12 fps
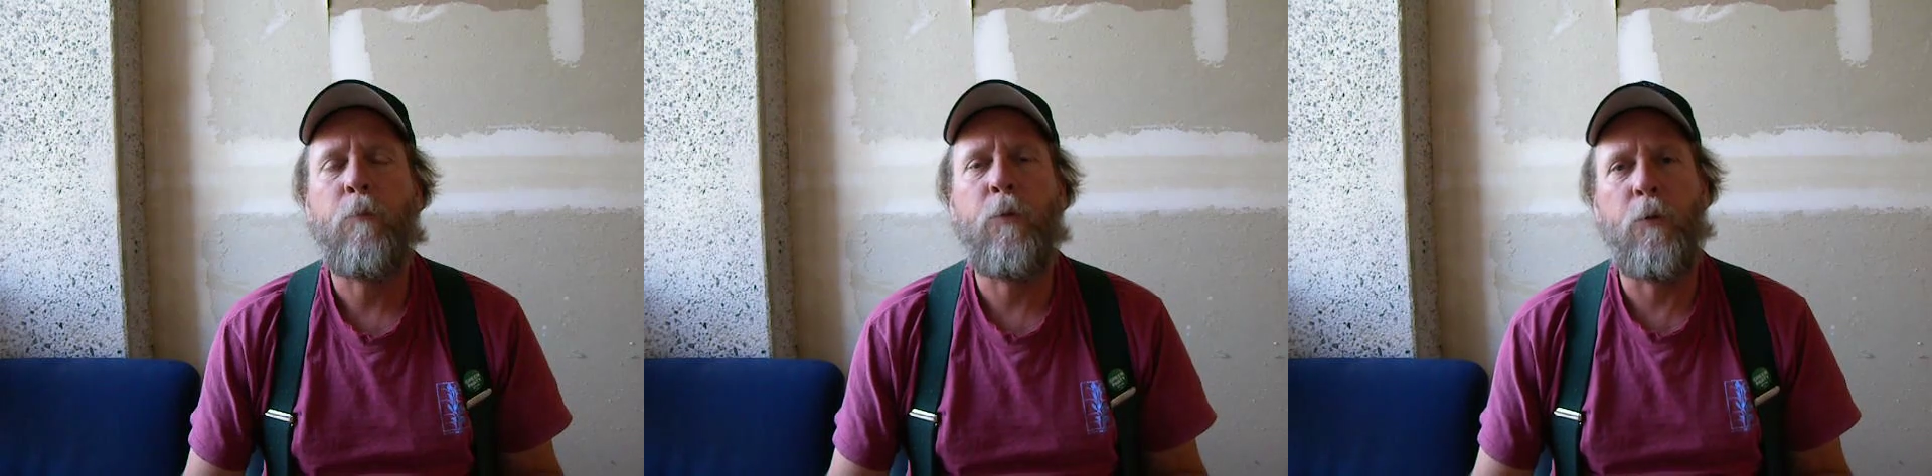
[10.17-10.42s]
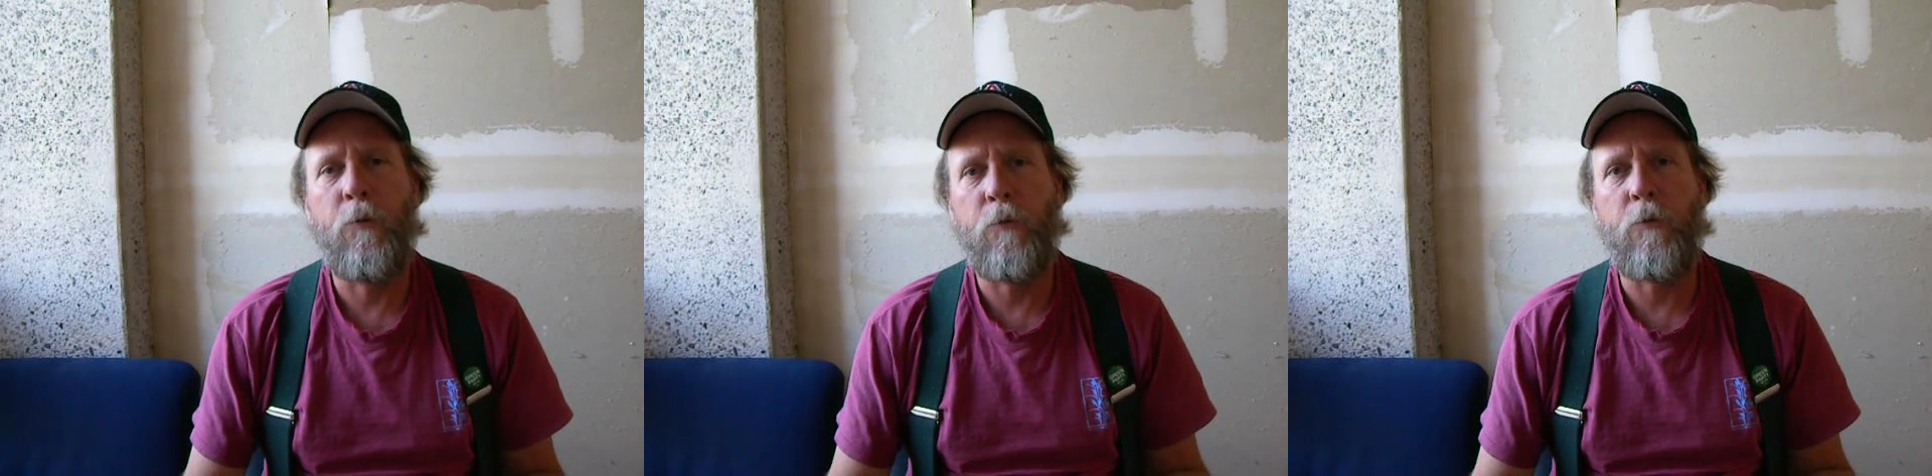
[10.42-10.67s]

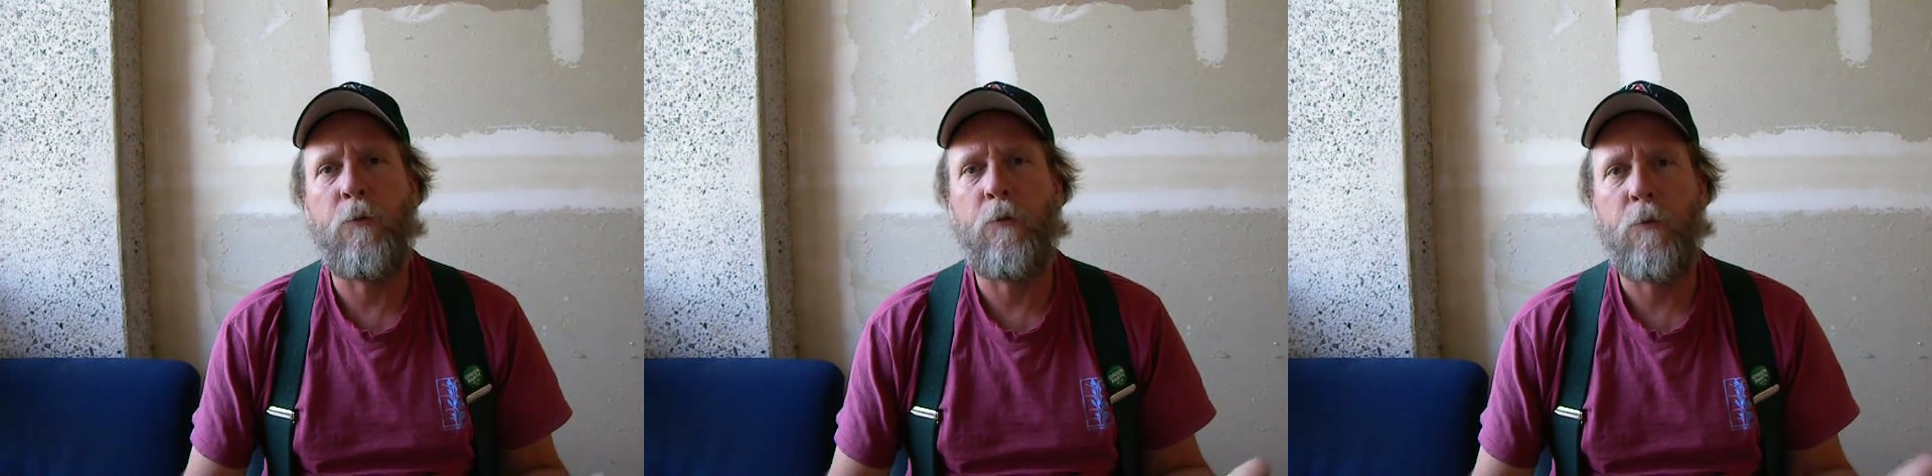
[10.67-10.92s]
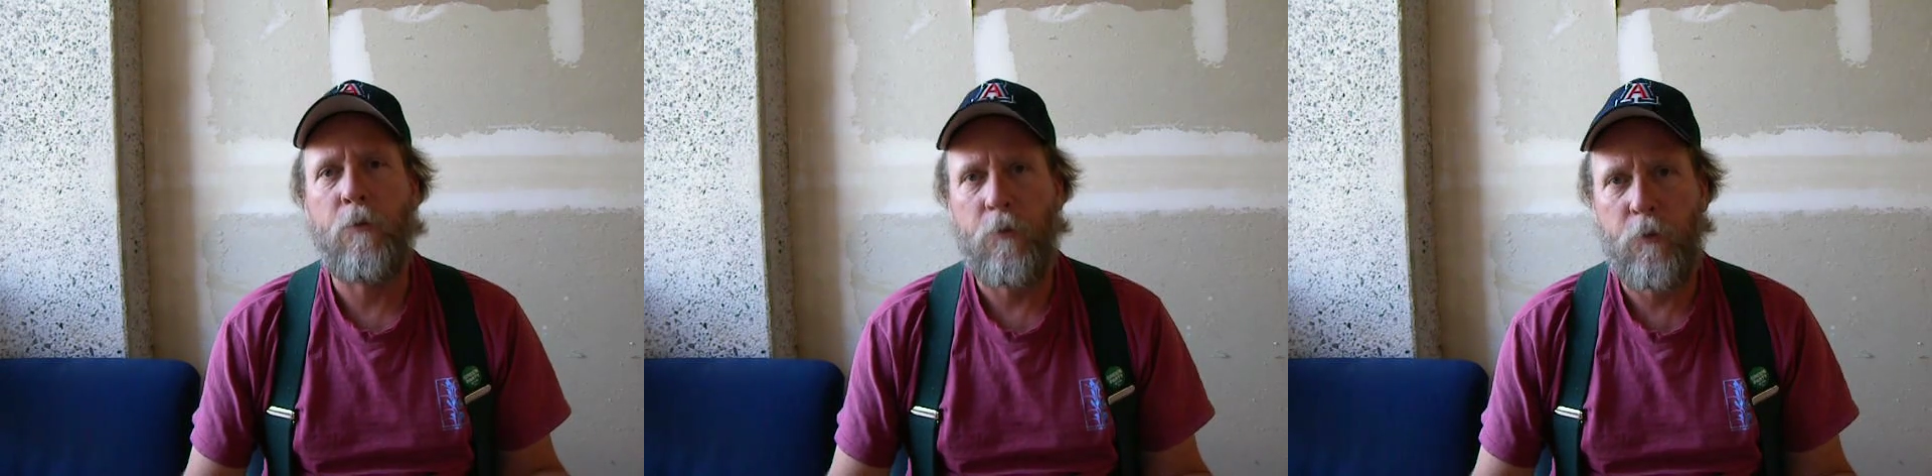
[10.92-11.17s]
produces
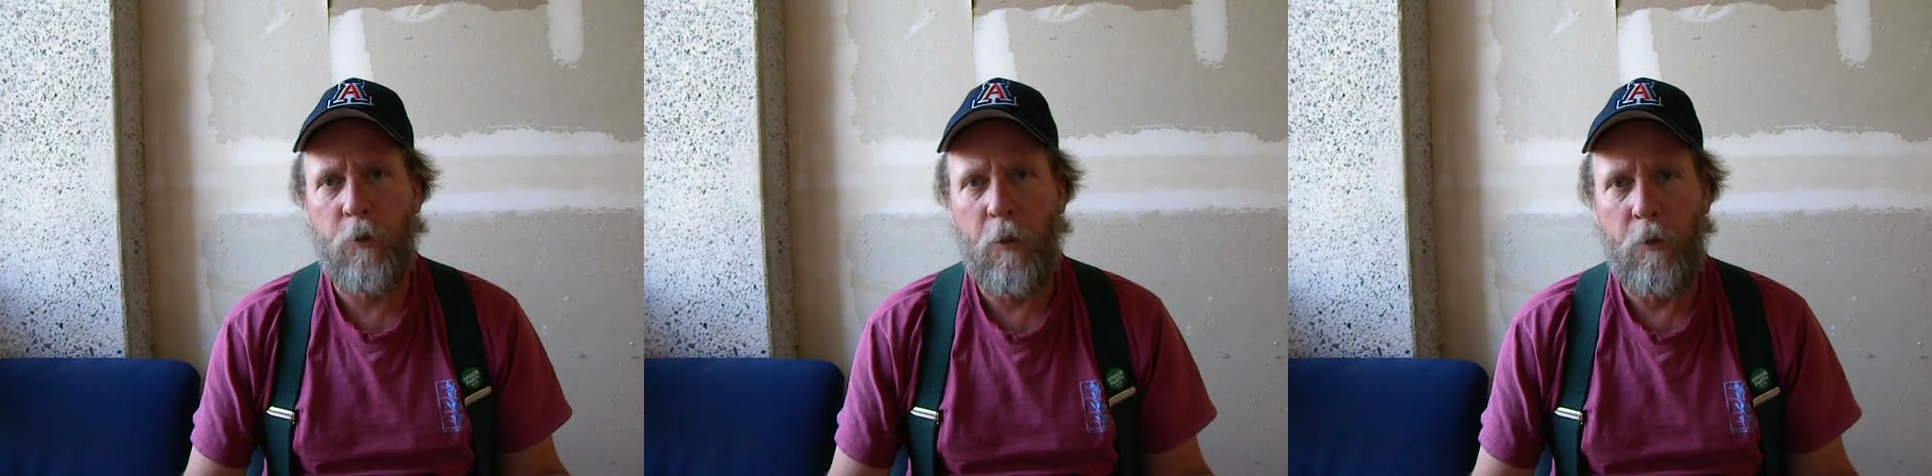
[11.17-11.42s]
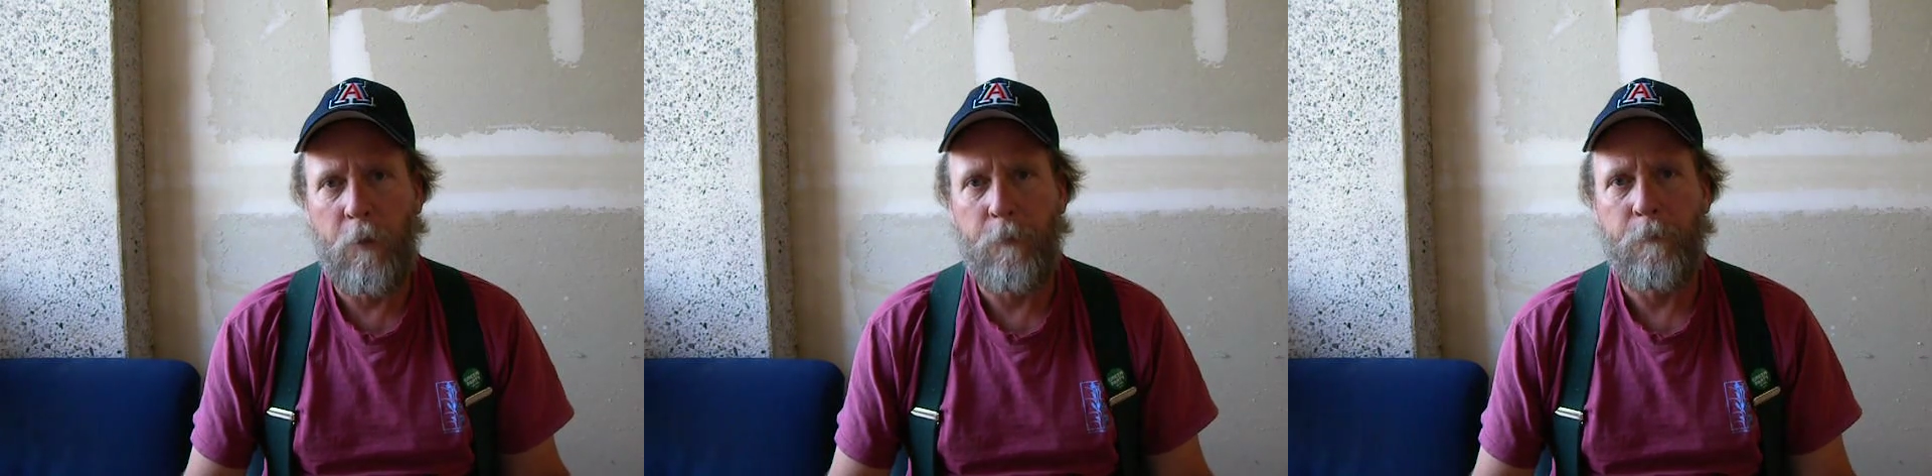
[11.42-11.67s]

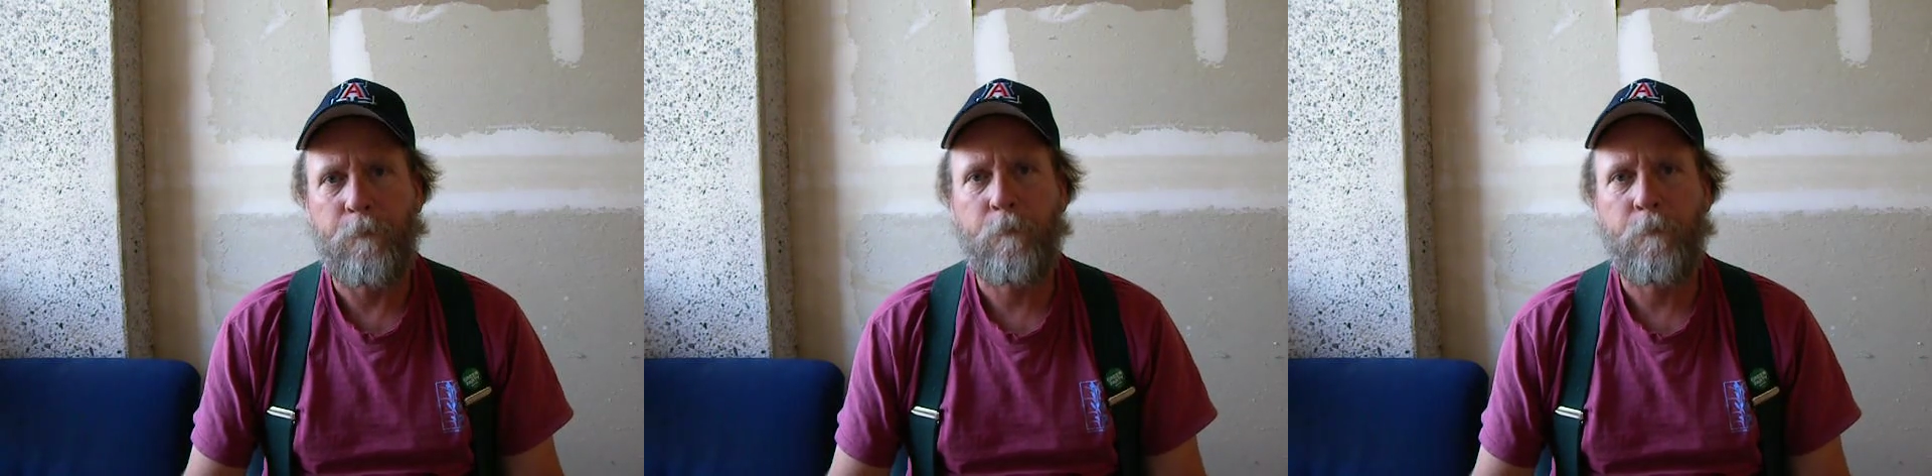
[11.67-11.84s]
jhana?